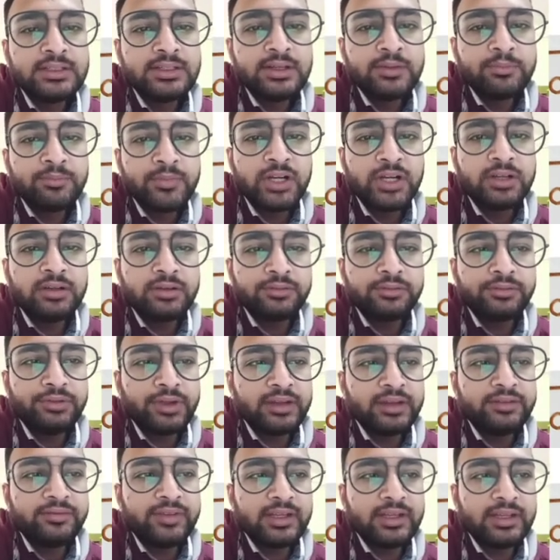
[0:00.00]
But
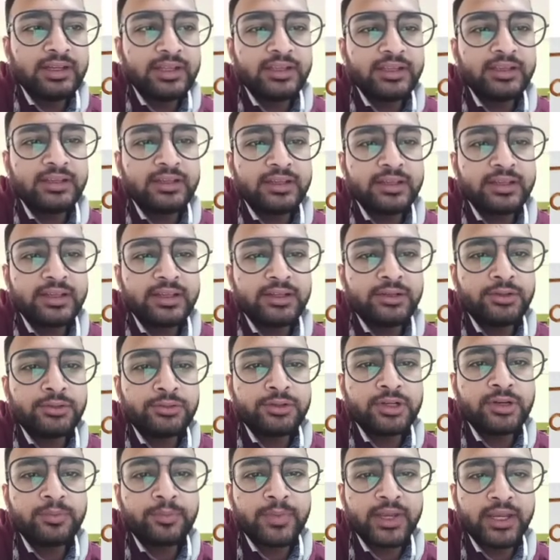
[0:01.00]
when we link it
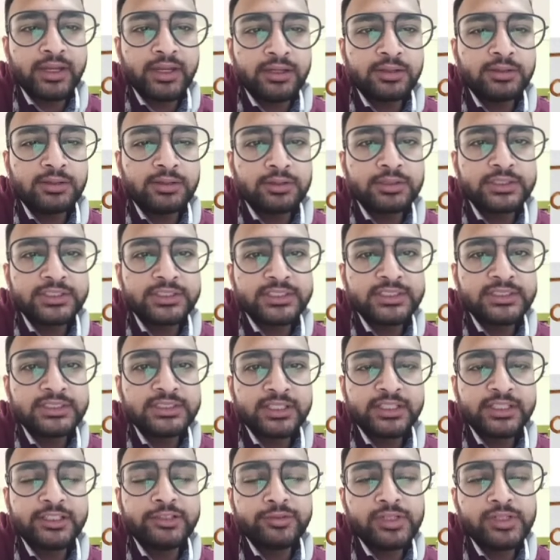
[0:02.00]
to a main clauses,
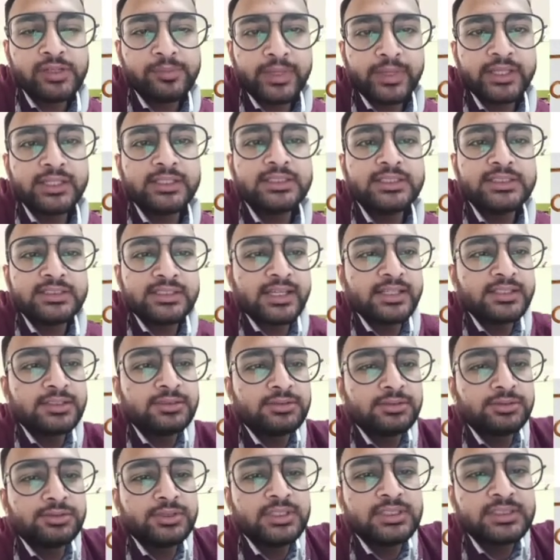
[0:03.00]
it will make a sense
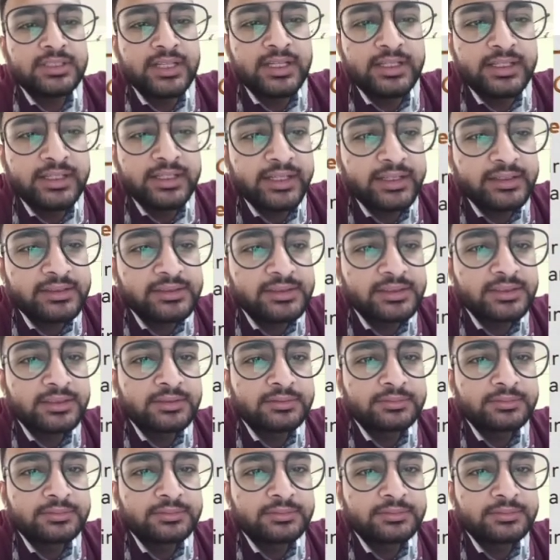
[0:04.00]
to a sentence.